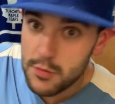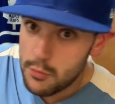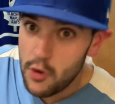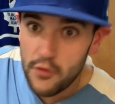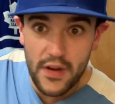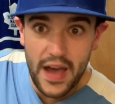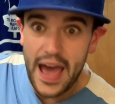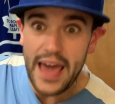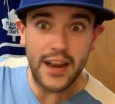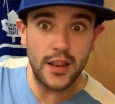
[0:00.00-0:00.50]
move
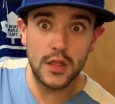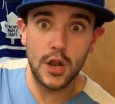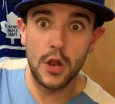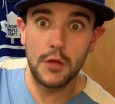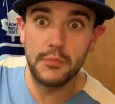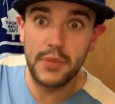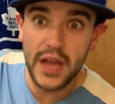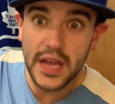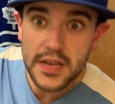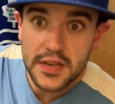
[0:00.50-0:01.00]
ahead a
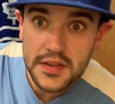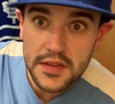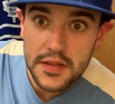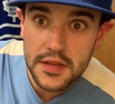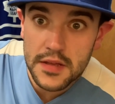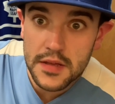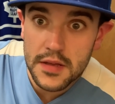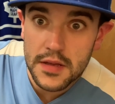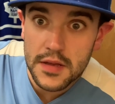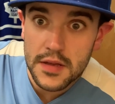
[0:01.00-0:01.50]
little bit.
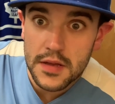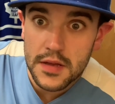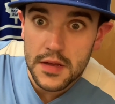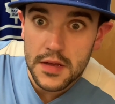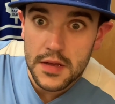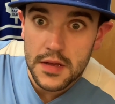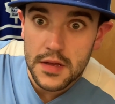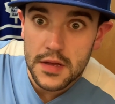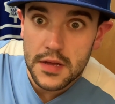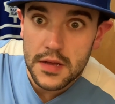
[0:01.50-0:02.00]

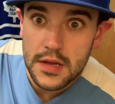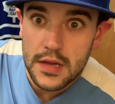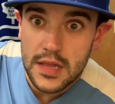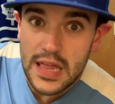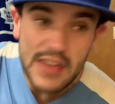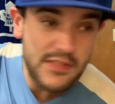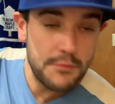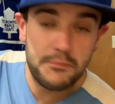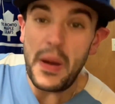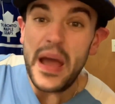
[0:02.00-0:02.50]

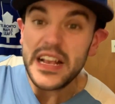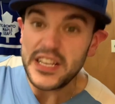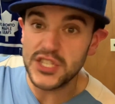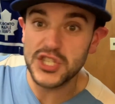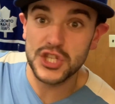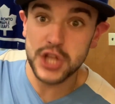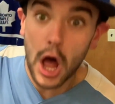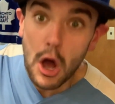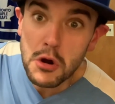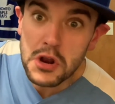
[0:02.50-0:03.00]
Hey, the base
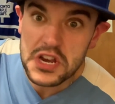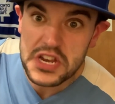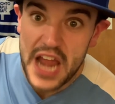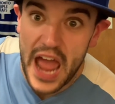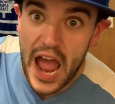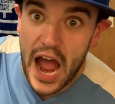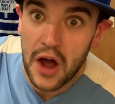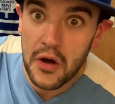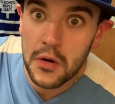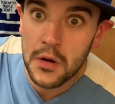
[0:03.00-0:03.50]
is loaded
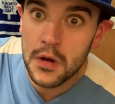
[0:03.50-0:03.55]
now.